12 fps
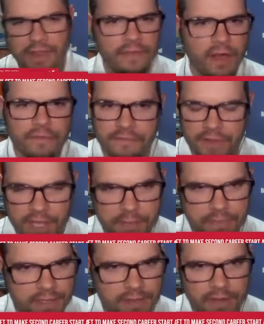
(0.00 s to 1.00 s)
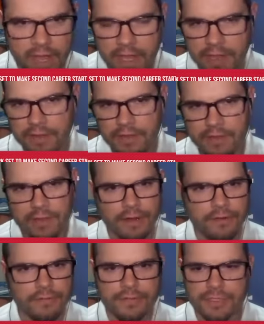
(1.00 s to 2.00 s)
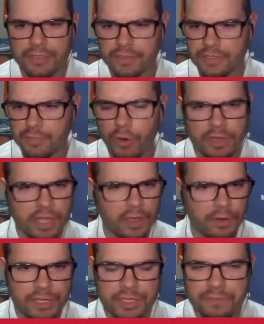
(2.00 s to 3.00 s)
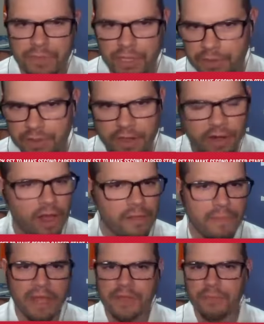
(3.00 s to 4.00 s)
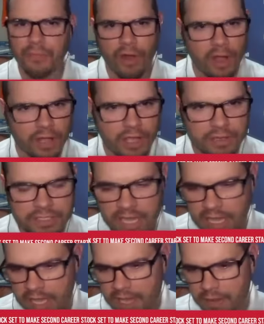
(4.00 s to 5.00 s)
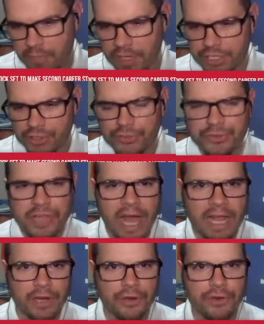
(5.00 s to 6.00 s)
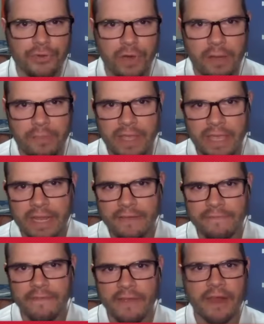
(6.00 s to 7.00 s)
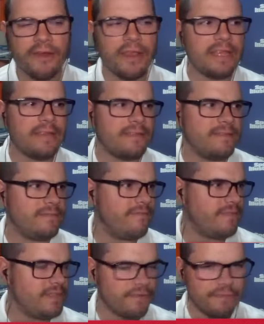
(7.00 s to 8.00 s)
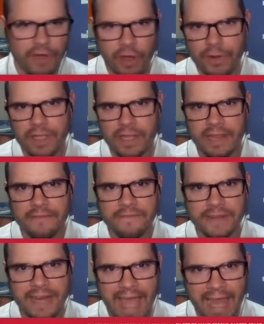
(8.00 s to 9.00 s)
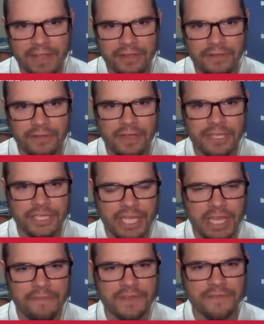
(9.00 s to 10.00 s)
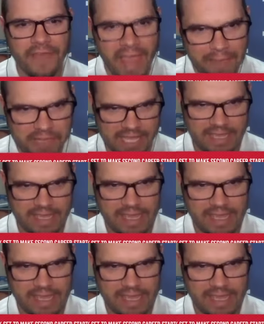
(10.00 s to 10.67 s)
they've all flipped and and they're sporting the orange and blue and they're all yeah. about the Broncos. But Drew Lock grew up in a very devoted and fanatical Chiefs family.